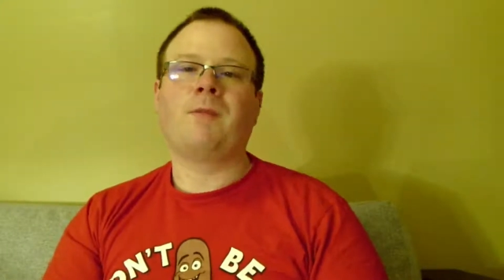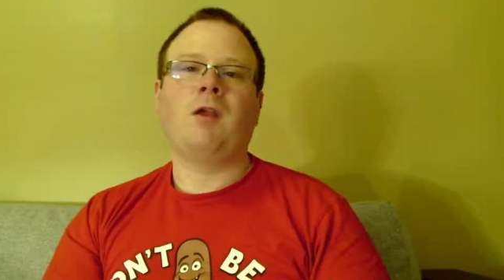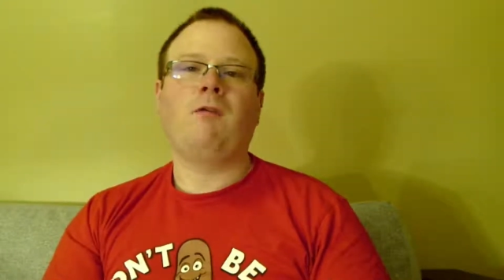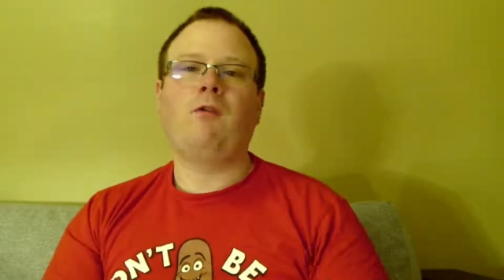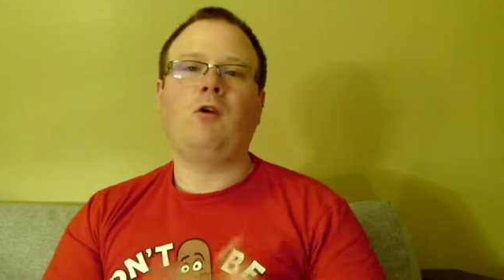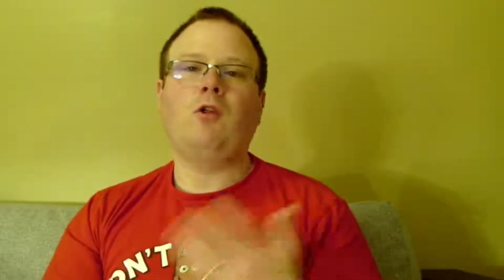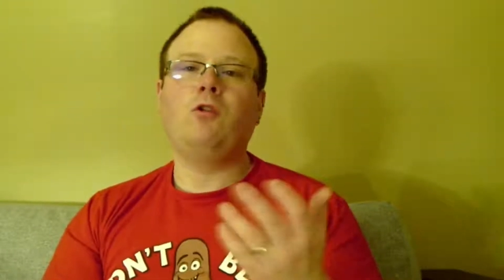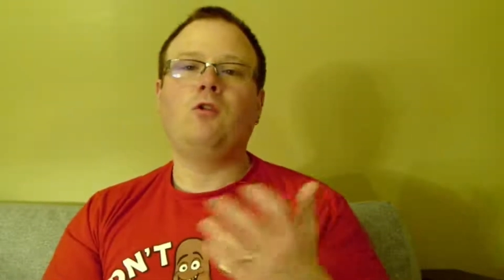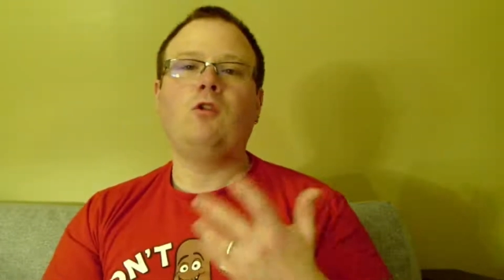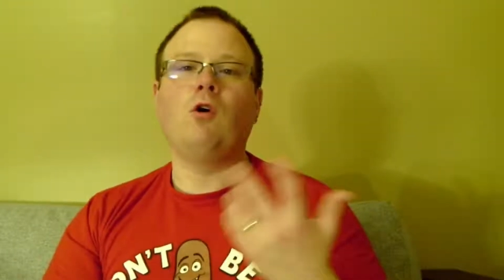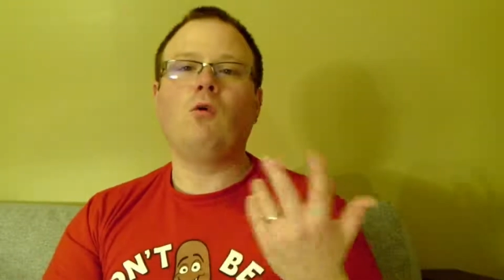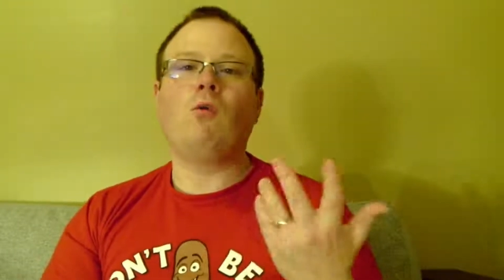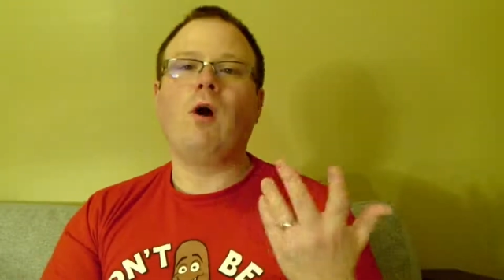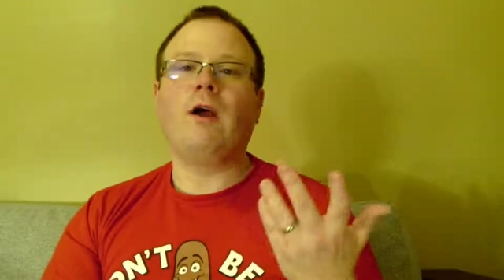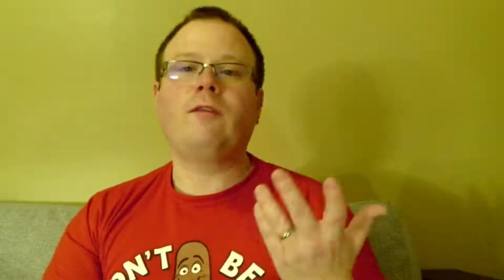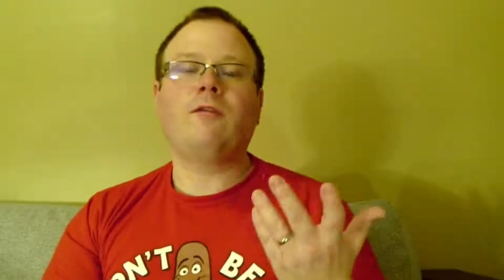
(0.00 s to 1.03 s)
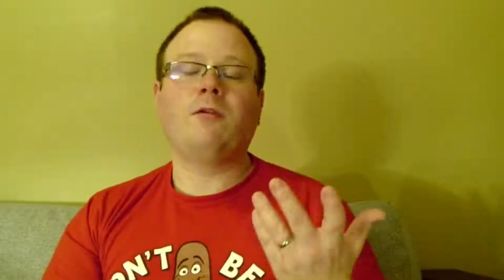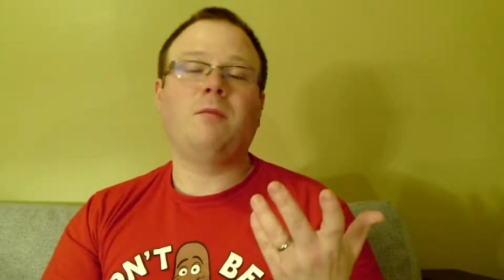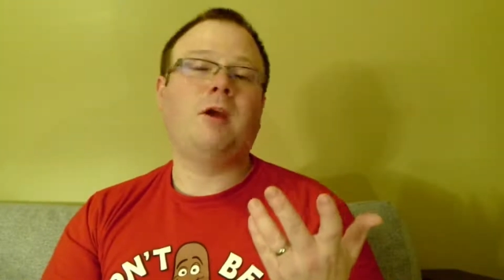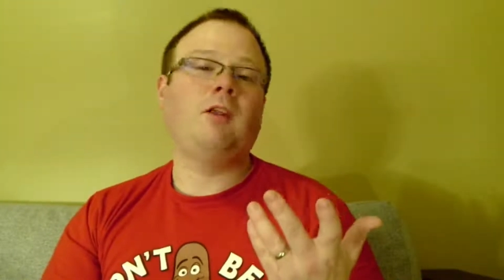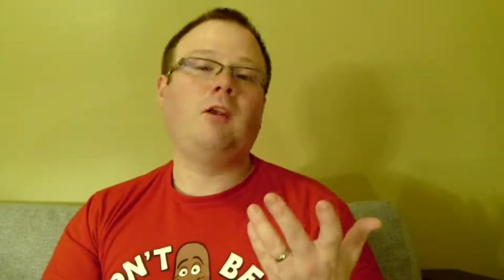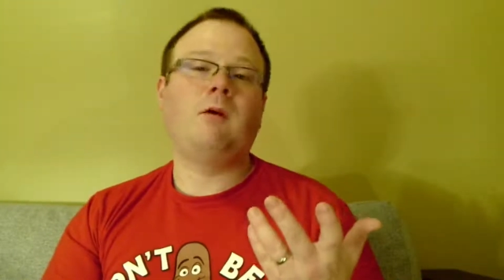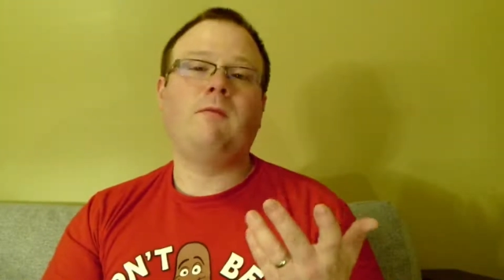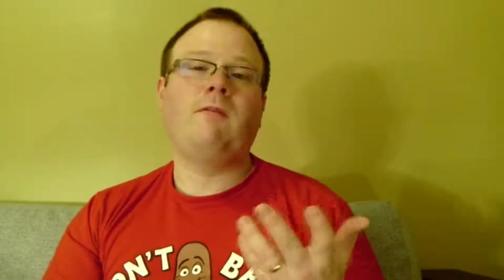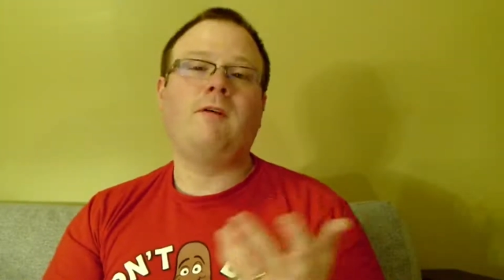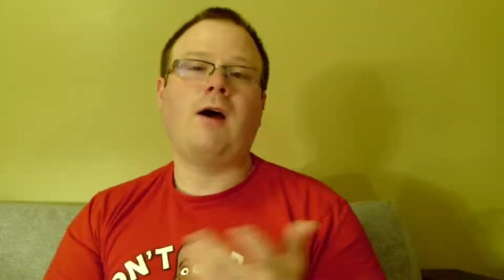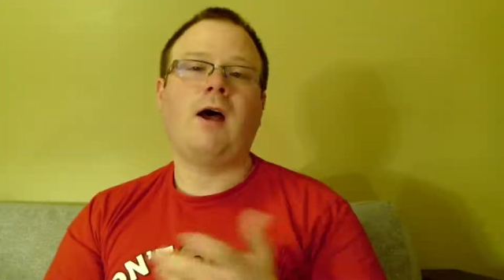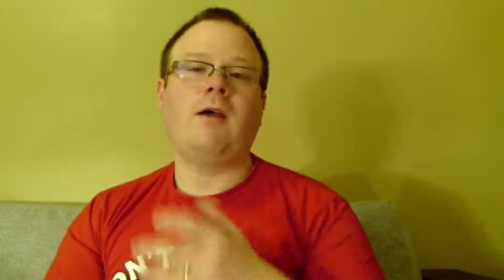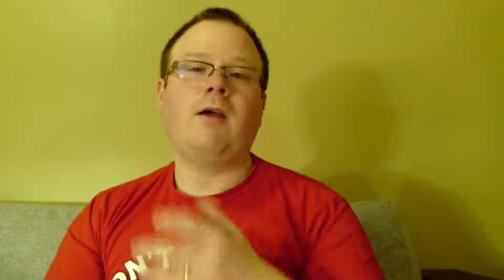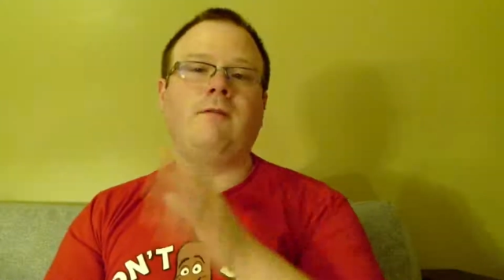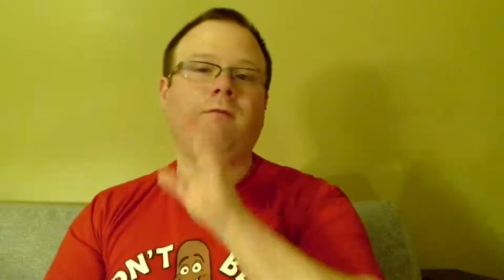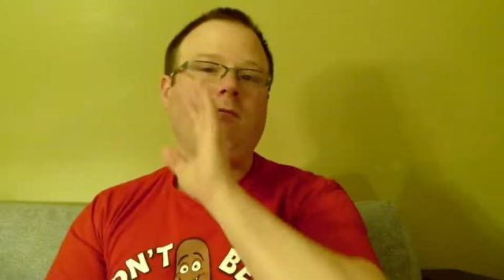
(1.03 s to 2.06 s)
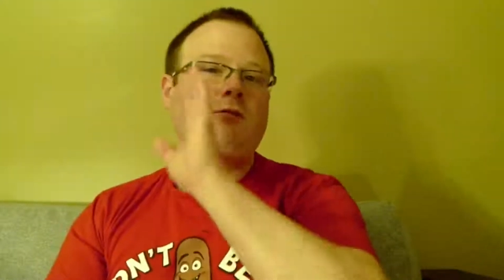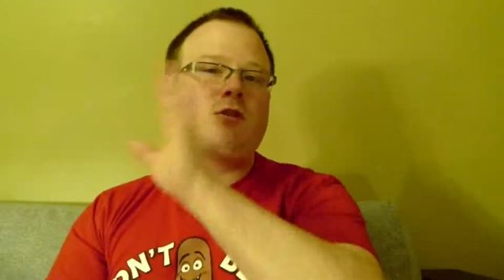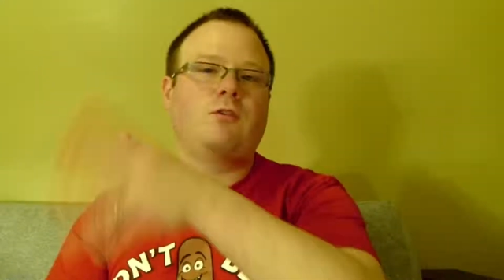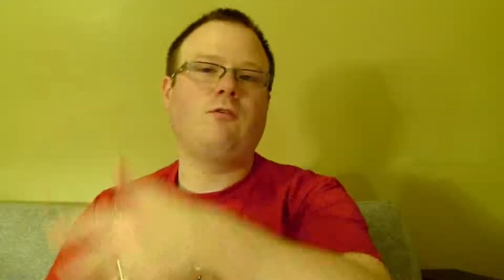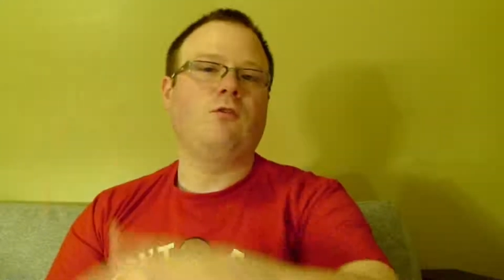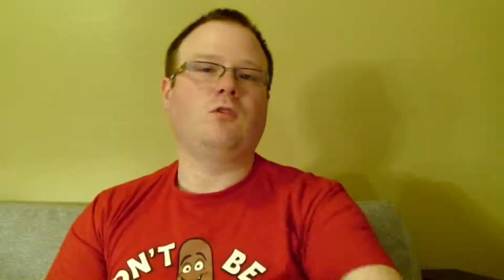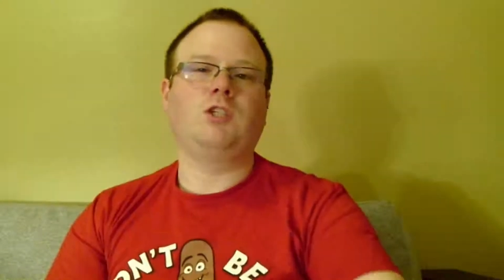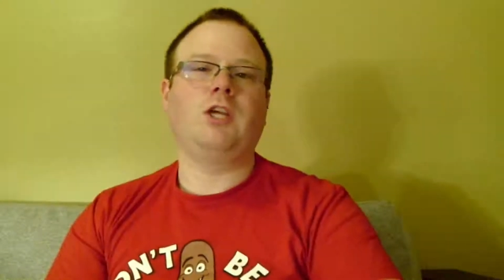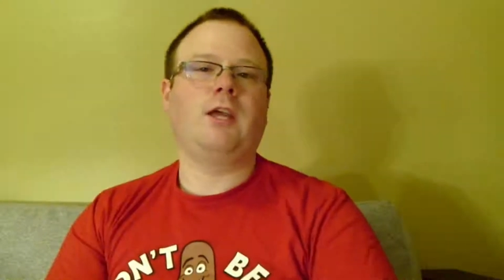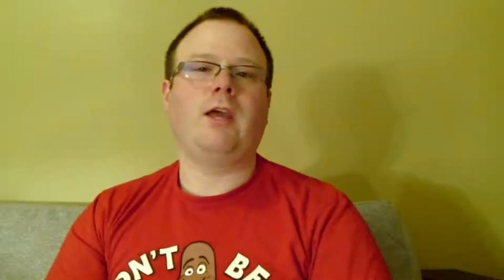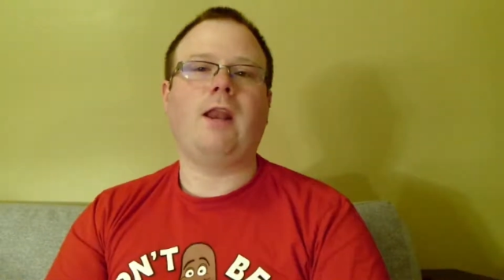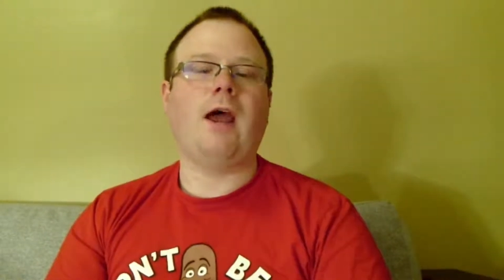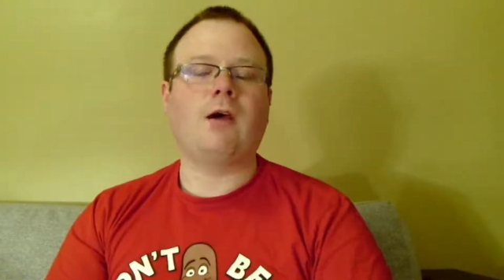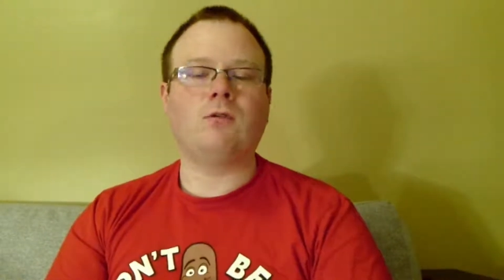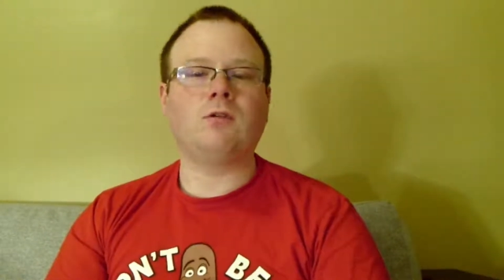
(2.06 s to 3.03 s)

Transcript: if you want to know why it's on my top 5, just go check it out.